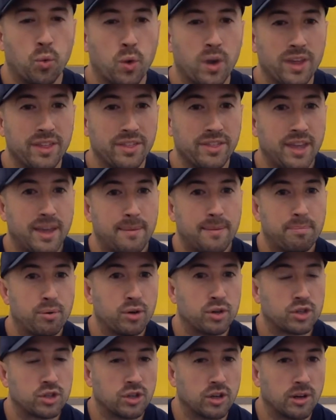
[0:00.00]
with a
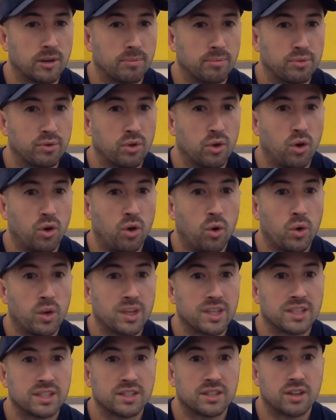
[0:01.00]
push-up, you
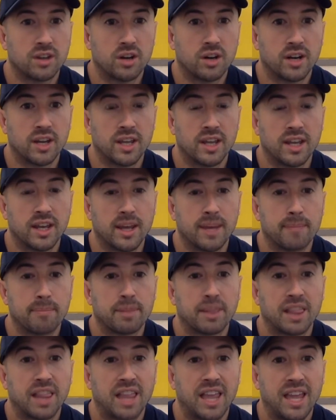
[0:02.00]
always start in a
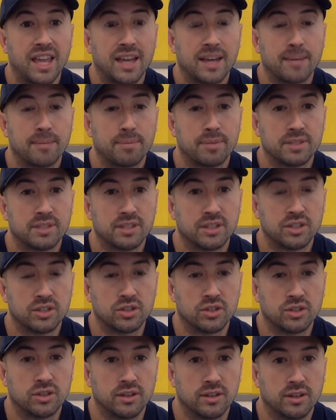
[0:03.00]
plank
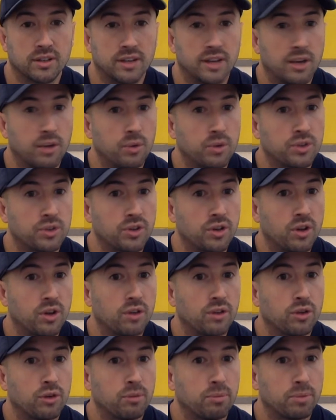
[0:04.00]
position. Now, we should all
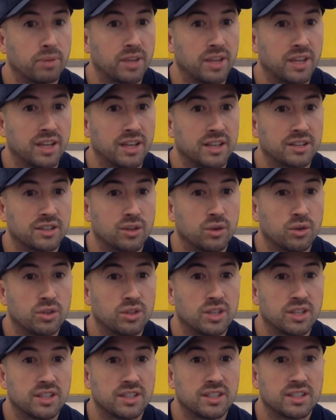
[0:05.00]
know planks. Coach
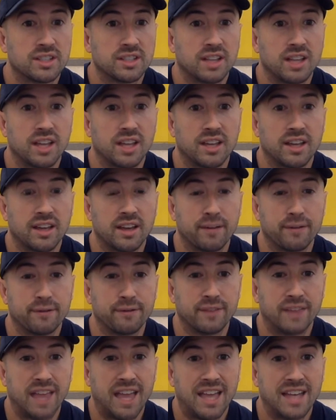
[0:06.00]
says it's like a
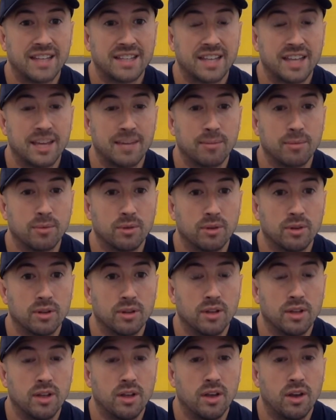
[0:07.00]
flat table,
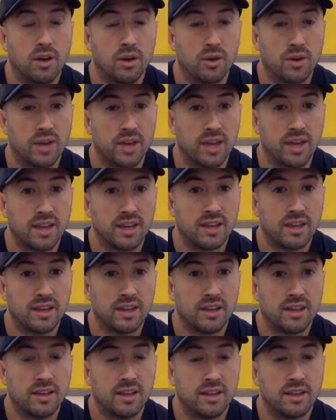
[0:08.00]
okay?
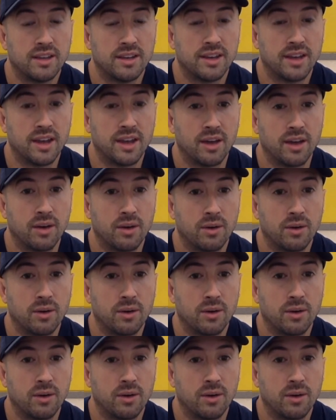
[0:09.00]
Now,